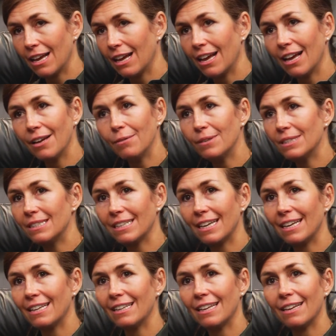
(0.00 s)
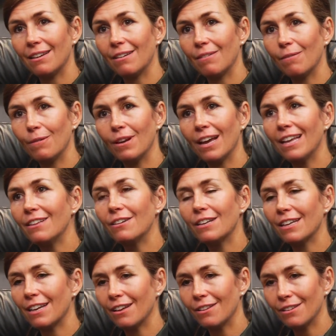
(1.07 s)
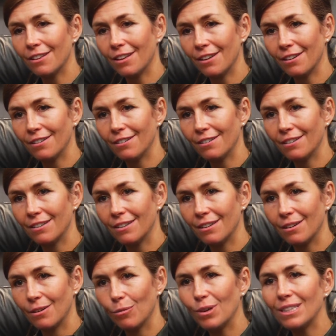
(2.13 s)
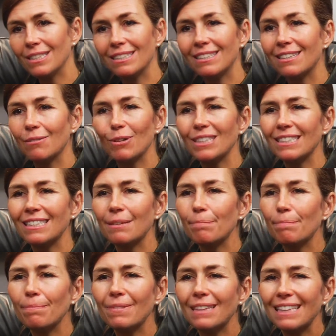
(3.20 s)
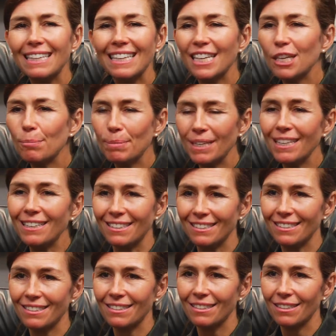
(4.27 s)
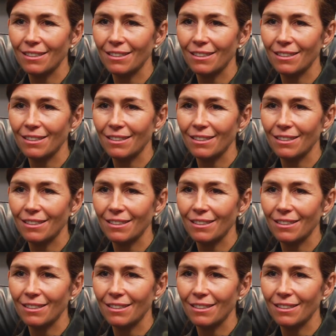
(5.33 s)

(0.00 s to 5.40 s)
I would say that when I look at healthcare, what's the key piece?